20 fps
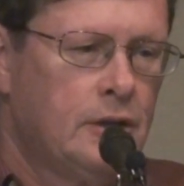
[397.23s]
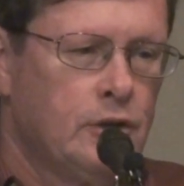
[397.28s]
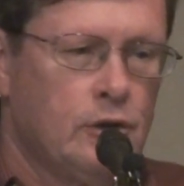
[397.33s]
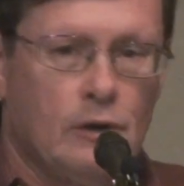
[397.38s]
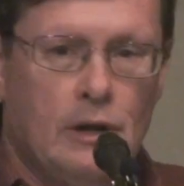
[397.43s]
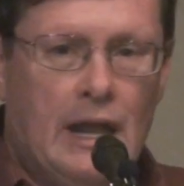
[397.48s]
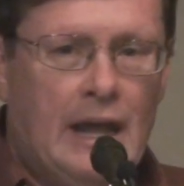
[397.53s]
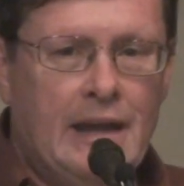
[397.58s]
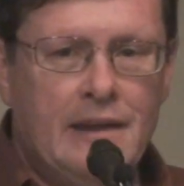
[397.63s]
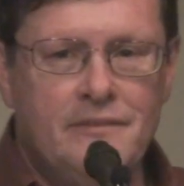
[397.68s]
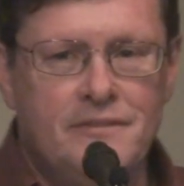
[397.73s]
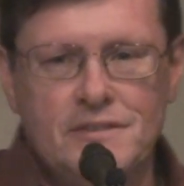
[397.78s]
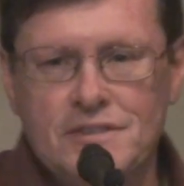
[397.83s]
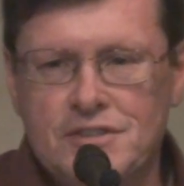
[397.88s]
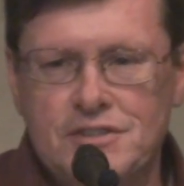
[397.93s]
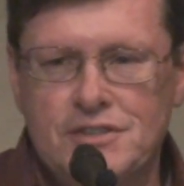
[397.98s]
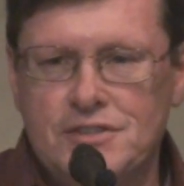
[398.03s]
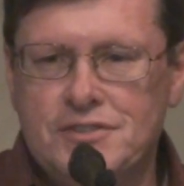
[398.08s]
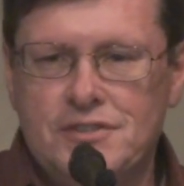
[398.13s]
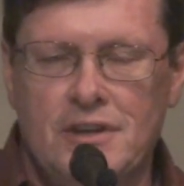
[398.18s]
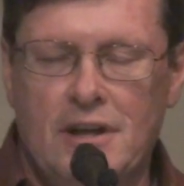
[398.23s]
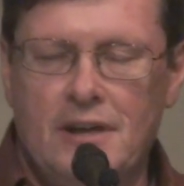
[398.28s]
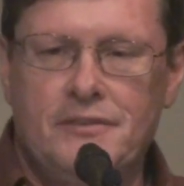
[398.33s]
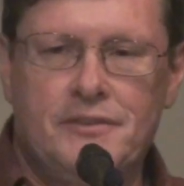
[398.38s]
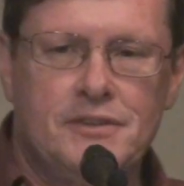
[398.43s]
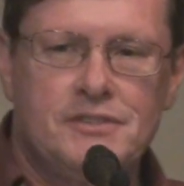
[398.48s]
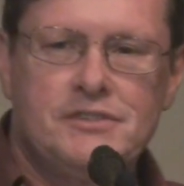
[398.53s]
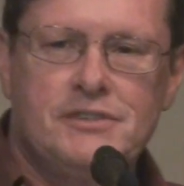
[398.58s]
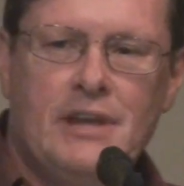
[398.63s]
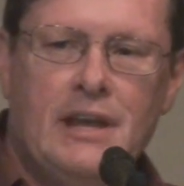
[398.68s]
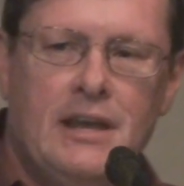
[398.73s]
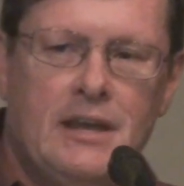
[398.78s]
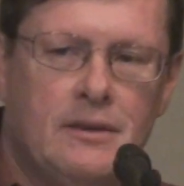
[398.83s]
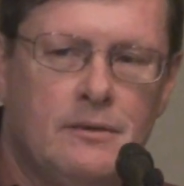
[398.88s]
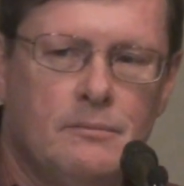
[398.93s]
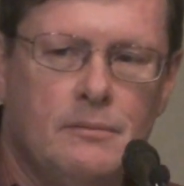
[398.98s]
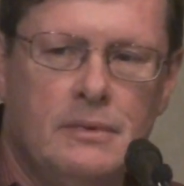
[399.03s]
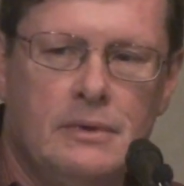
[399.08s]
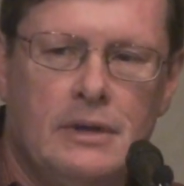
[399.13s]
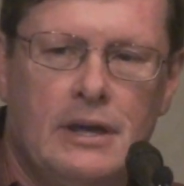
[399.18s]
Your life is just not the
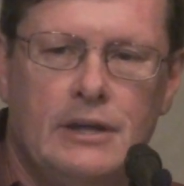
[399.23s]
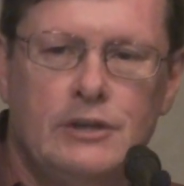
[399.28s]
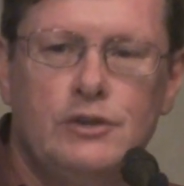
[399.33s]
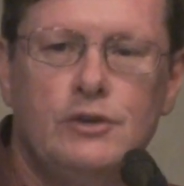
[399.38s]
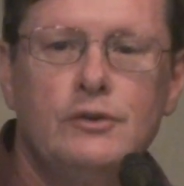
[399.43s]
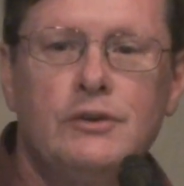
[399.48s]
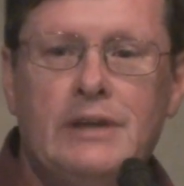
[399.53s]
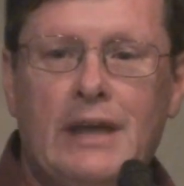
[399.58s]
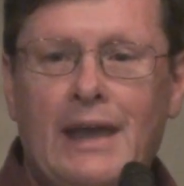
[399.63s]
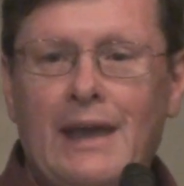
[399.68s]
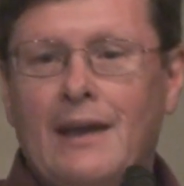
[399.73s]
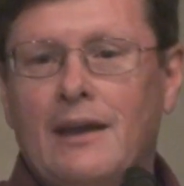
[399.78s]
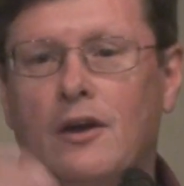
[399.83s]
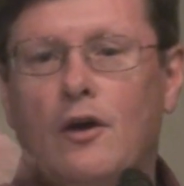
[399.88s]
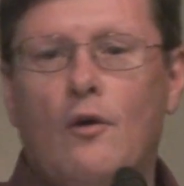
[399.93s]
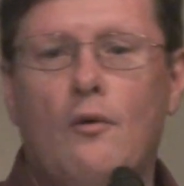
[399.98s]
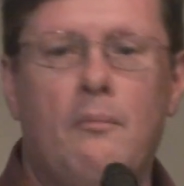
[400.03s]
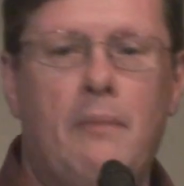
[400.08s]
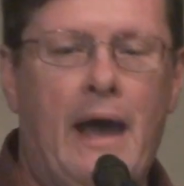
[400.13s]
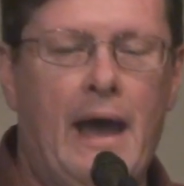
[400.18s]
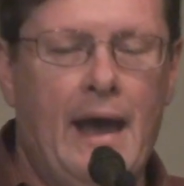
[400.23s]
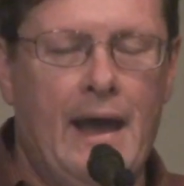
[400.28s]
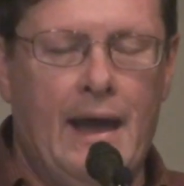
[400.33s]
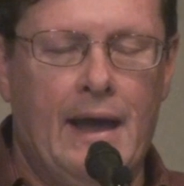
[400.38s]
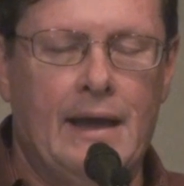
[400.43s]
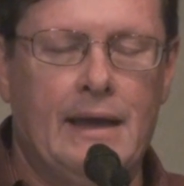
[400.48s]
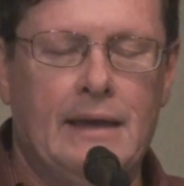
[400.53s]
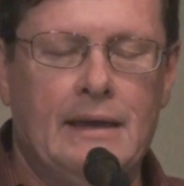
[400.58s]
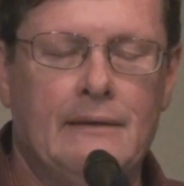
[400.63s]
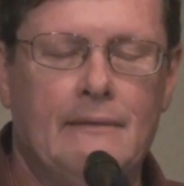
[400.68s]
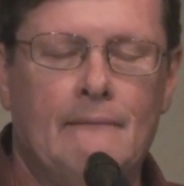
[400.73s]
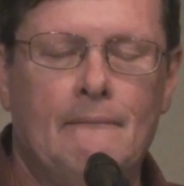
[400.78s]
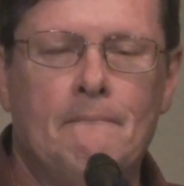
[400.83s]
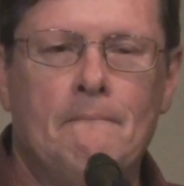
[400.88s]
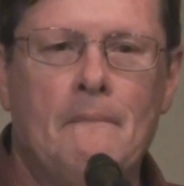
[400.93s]
same, and you can't go back